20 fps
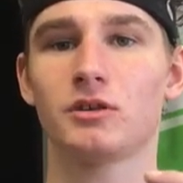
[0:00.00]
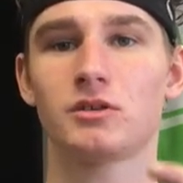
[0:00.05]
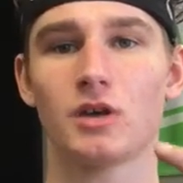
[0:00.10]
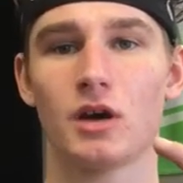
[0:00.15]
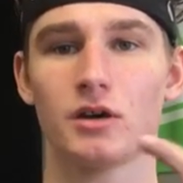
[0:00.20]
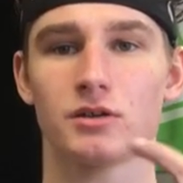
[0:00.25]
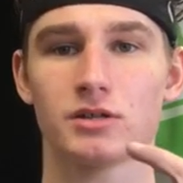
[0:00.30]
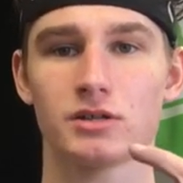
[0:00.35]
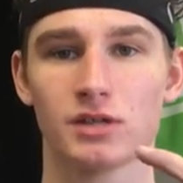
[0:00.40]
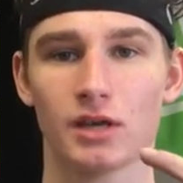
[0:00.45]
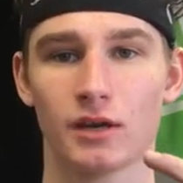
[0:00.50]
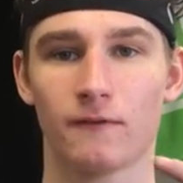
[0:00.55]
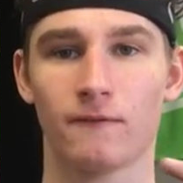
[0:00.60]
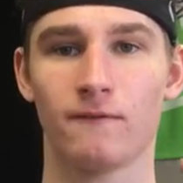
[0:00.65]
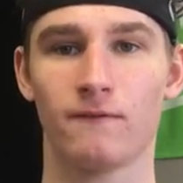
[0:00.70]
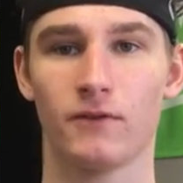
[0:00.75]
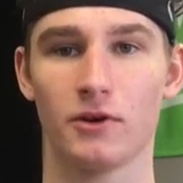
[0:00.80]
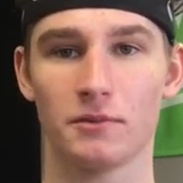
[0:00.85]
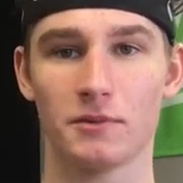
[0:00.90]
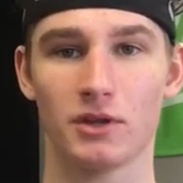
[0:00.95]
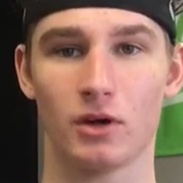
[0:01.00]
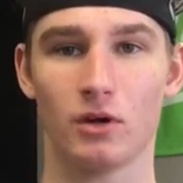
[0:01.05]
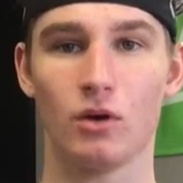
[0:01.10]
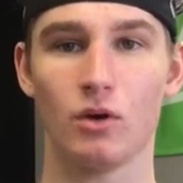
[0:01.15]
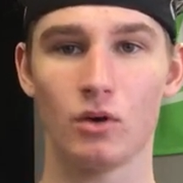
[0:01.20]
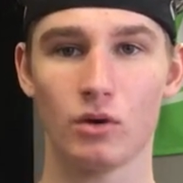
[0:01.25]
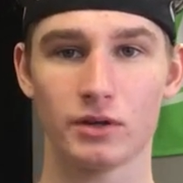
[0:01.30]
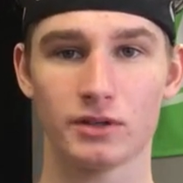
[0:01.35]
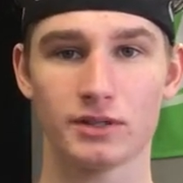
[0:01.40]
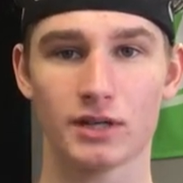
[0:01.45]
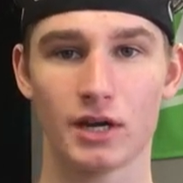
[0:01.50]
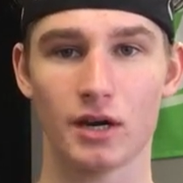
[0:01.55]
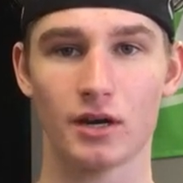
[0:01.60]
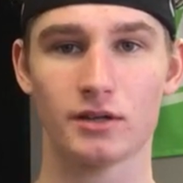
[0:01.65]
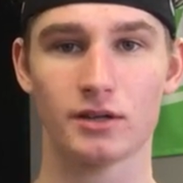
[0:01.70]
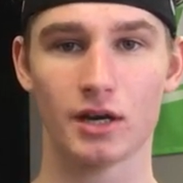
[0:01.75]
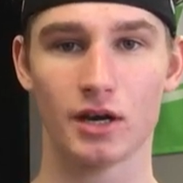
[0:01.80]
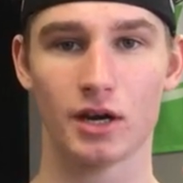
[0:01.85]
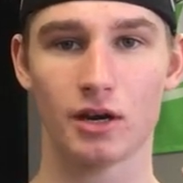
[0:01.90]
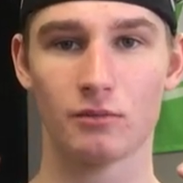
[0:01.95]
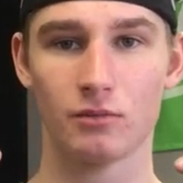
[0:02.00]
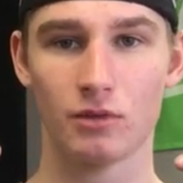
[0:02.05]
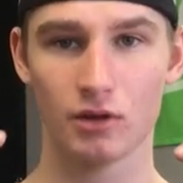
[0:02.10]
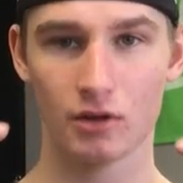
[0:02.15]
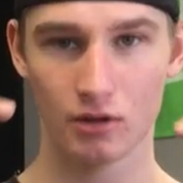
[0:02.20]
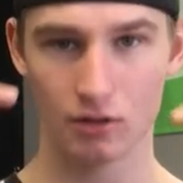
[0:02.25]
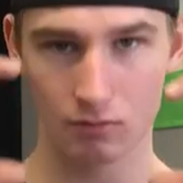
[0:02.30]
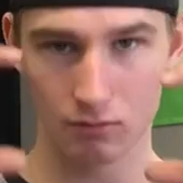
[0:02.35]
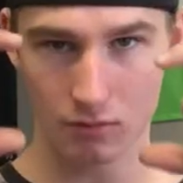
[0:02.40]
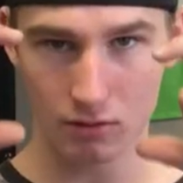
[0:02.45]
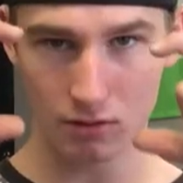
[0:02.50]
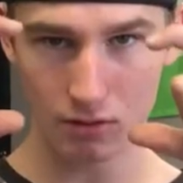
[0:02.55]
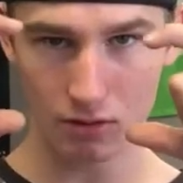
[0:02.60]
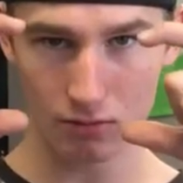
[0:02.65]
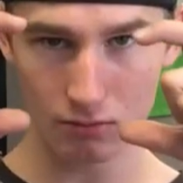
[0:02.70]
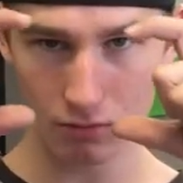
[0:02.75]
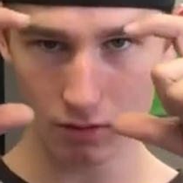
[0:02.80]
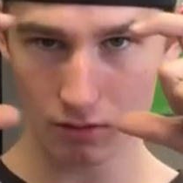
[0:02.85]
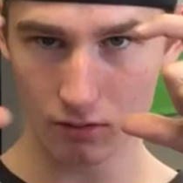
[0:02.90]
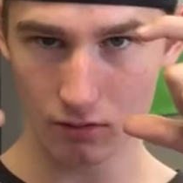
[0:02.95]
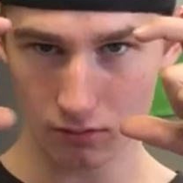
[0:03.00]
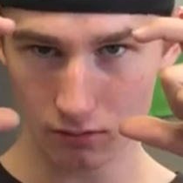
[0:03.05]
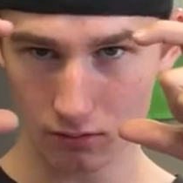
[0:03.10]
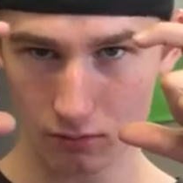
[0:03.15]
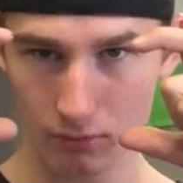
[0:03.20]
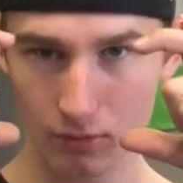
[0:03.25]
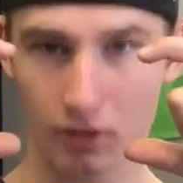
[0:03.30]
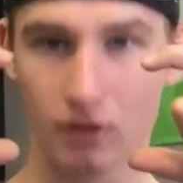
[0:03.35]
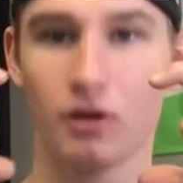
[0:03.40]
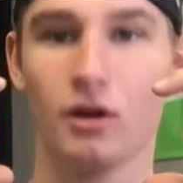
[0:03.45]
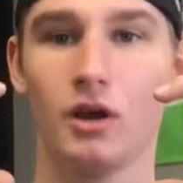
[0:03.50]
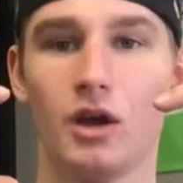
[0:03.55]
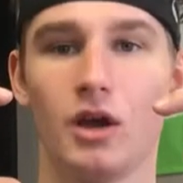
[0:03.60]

So I was just like filming the whole entire time. Let me try to make this a little better.